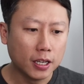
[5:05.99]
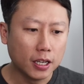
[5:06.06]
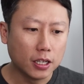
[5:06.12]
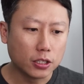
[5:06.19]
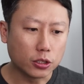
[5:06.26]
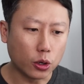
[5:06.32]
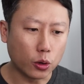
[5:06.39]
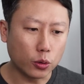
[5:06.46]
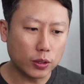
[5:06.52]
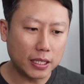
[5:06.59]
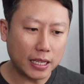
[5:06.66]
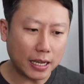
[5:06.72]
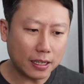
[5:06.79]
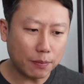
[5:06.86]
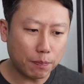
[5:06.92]
So the
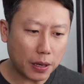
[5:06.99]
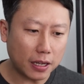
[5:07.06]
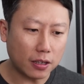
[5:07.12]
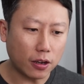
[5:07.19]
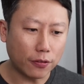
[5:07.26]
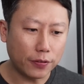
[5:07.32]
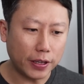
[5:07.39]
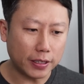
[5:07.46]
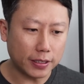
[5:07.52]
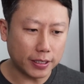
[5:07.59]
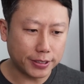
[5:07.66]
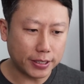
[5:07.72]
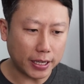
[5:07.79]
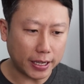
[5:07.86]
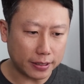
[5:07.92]
other part of it
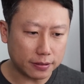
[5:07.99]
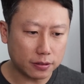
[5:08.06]
is that